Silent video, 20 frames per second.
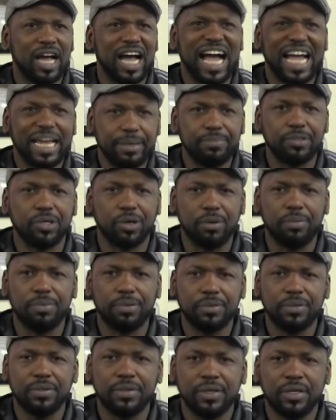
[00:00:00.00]
hyped up,
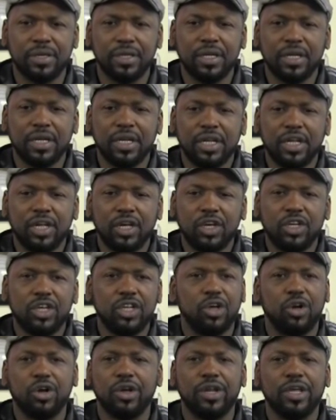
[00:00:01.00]

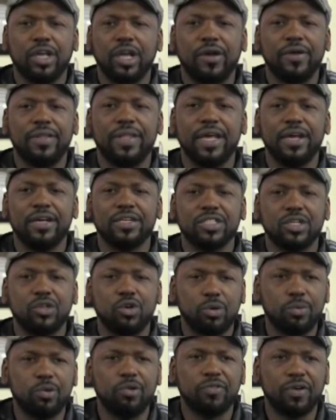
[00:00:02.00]
you're not going to go in there as a
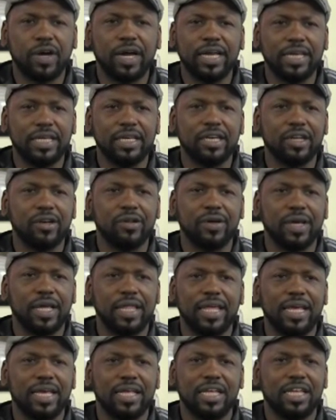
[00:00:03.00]
normal fighter. You're going to
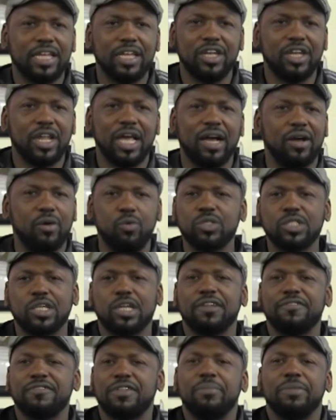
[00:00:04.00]
go there. It wasn't
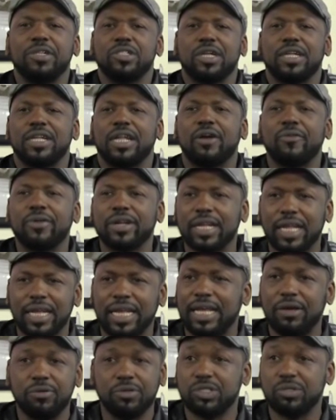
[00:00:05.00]
Clifton Mitchell in that ring that
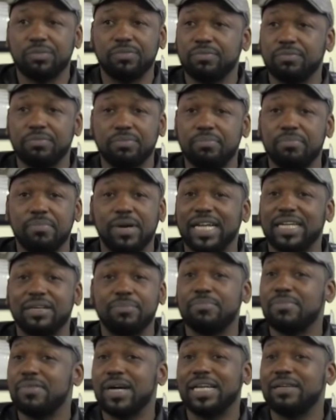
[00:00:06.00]
day. It was some
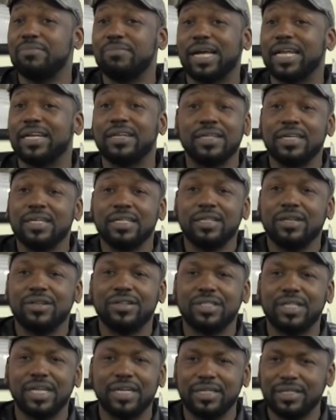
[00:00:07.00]
madman.
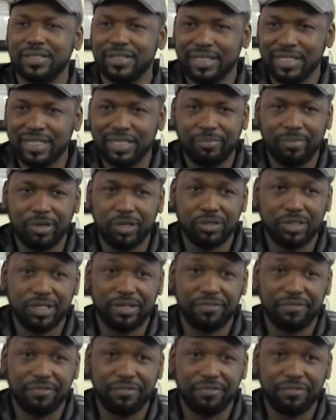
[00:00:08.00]
Understand? Because